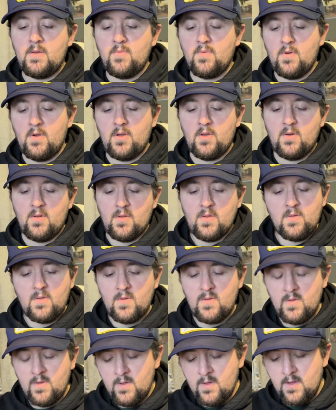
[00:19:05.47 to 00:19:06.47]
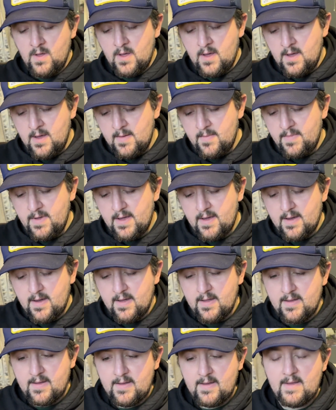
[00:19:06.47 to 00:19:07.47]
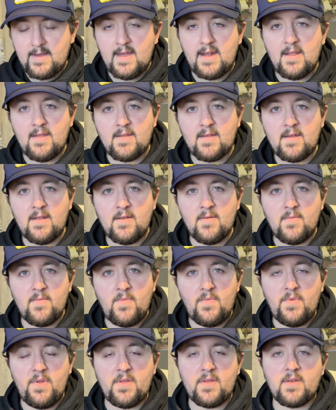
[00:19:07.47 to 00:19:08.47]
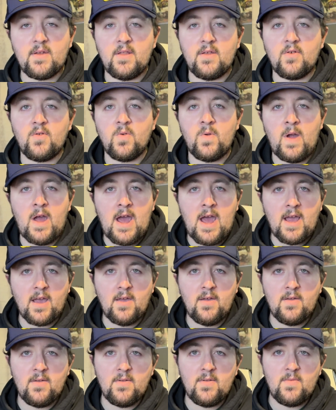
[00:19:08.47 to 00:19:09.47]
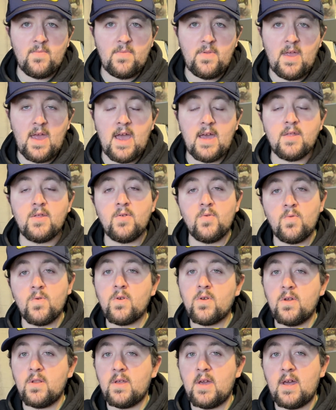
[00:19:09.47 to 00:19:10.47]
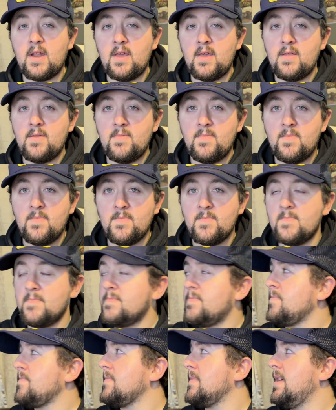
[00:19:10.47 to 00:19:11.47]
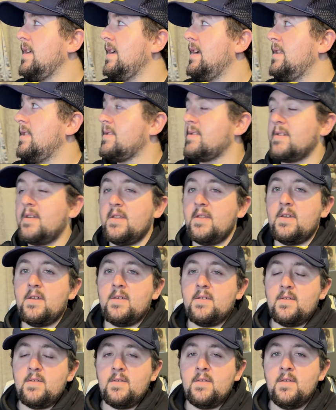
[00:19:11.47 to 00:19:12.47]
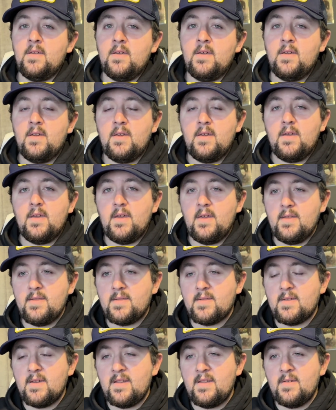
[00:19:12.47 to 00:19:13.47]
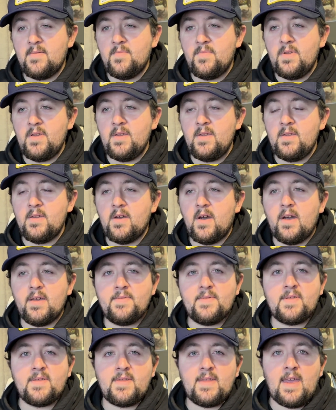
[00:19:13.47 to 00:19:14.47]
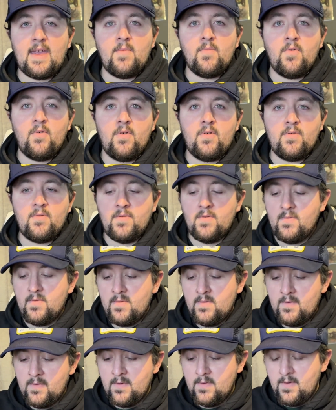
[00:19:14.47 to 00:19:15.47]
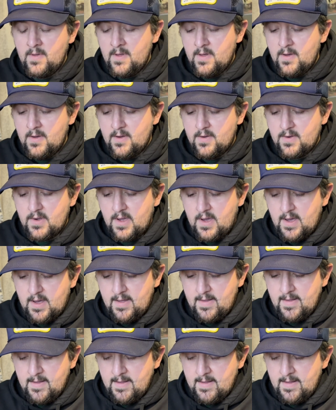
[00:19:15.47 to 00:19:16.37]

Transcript: brittle, because then it's gonna crack as you're working on it, and it's gonna be unstable. Okay,